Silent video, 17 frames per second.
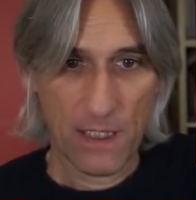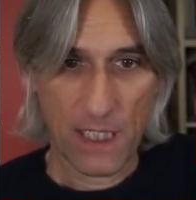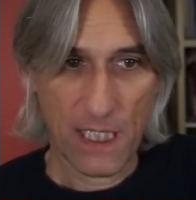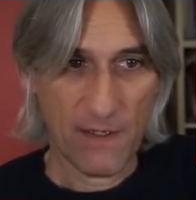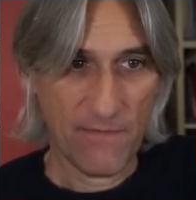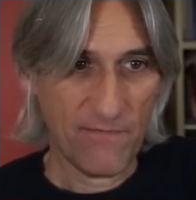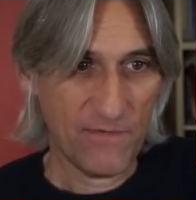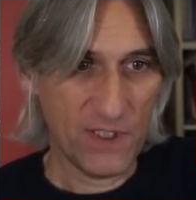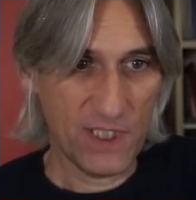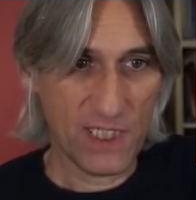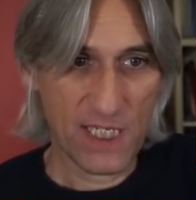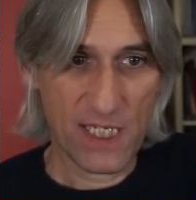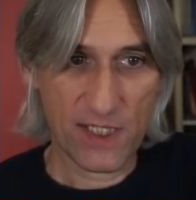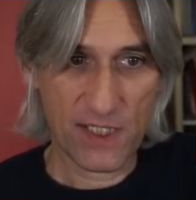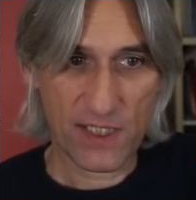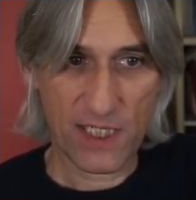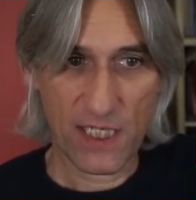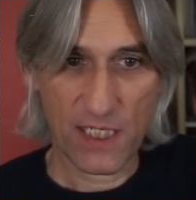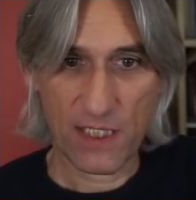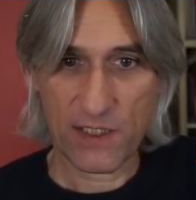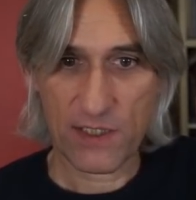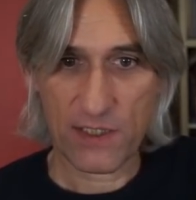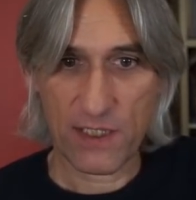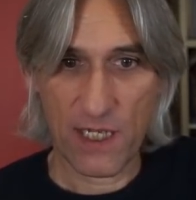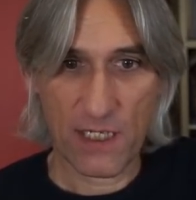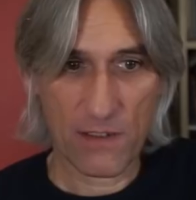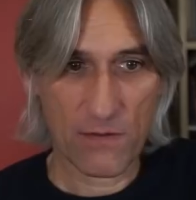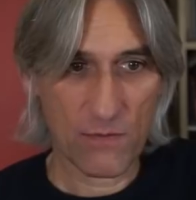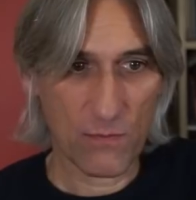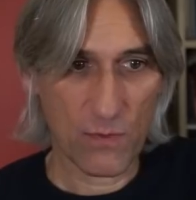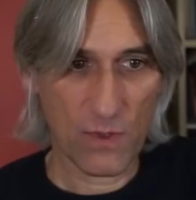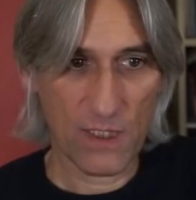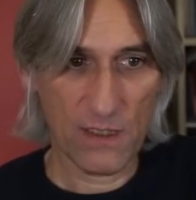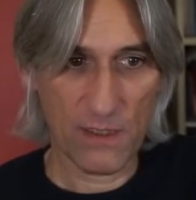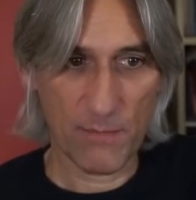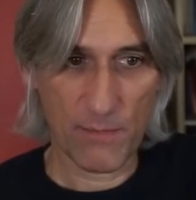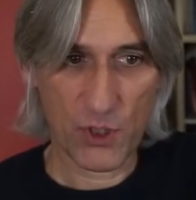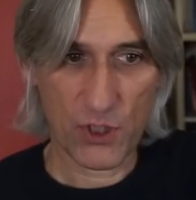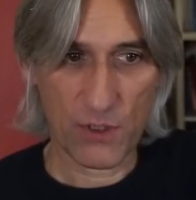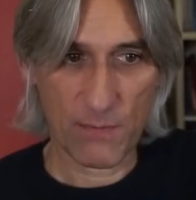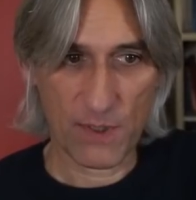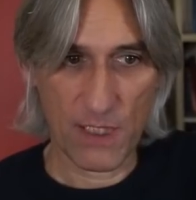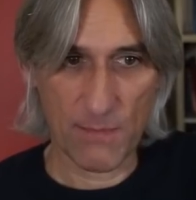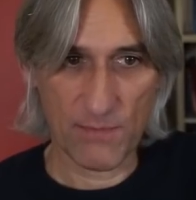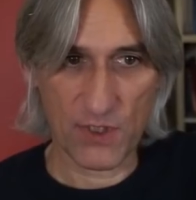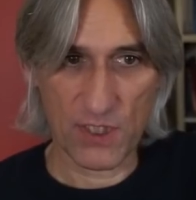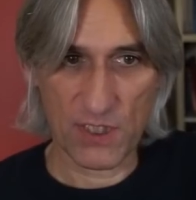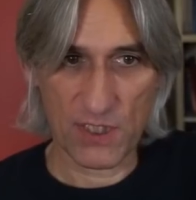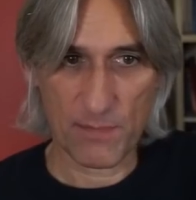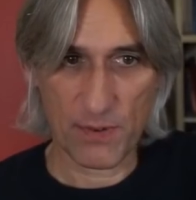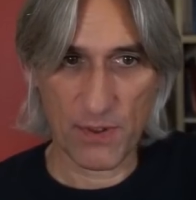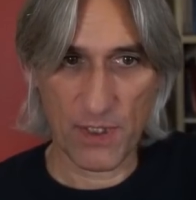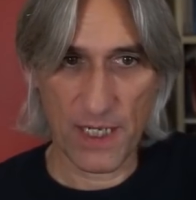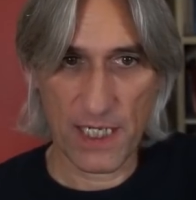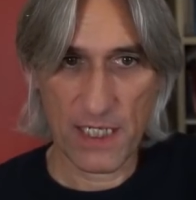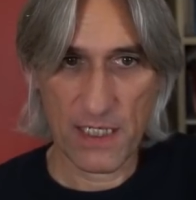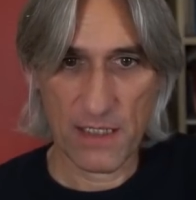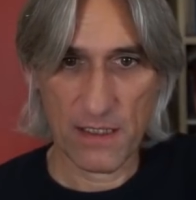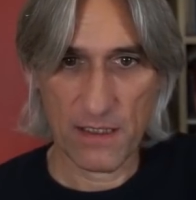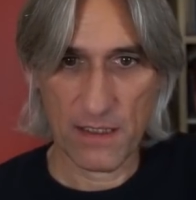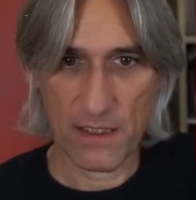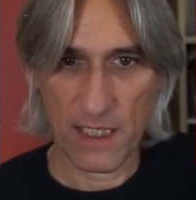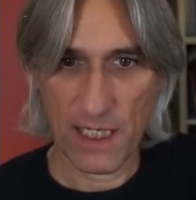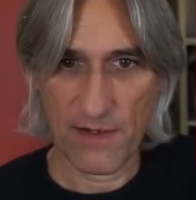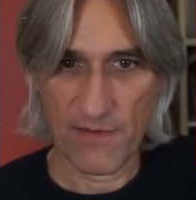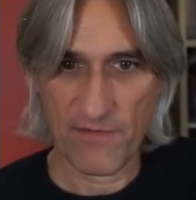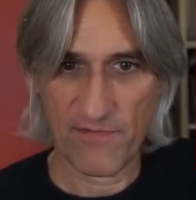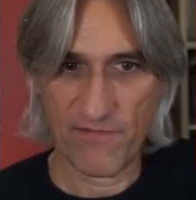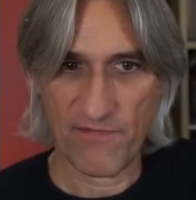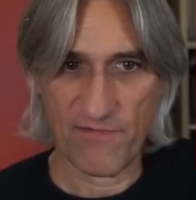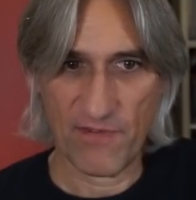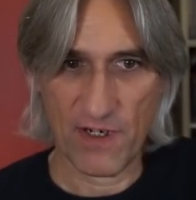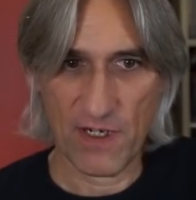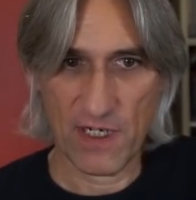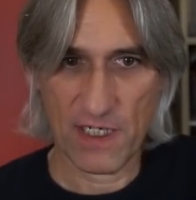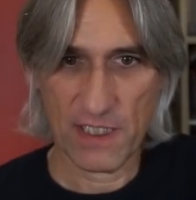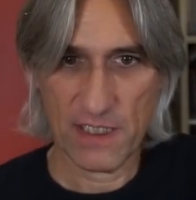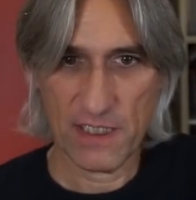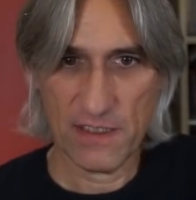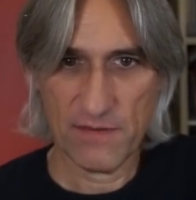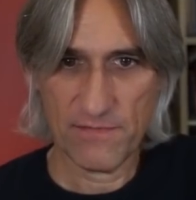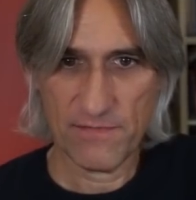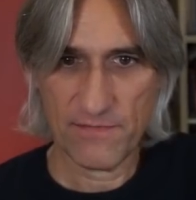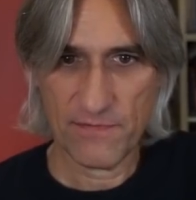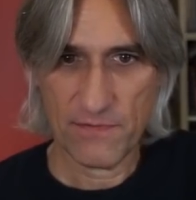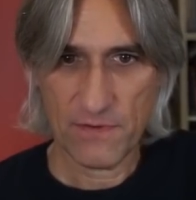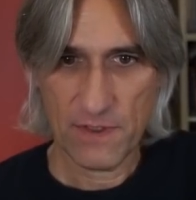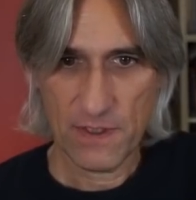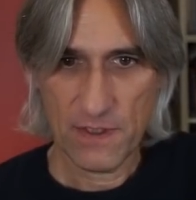If d6, then, well, the bishop comes into play. f5,